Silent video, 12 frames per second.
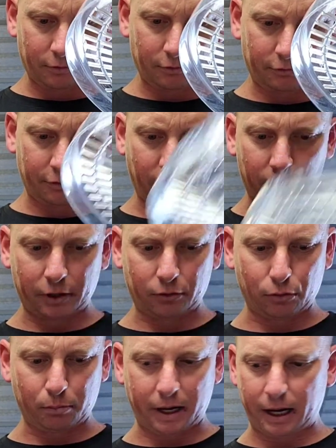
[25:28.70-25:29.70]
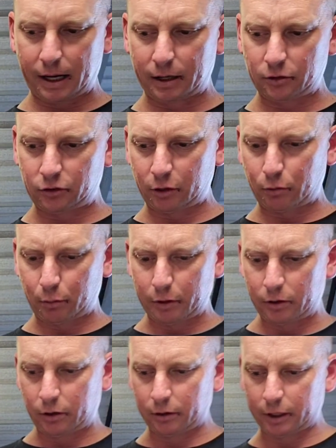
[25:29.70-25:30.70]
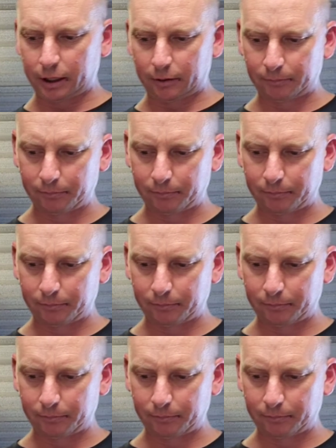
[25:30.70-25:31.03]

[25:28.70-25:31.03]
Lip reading: Throw it into a bag and see what we got there.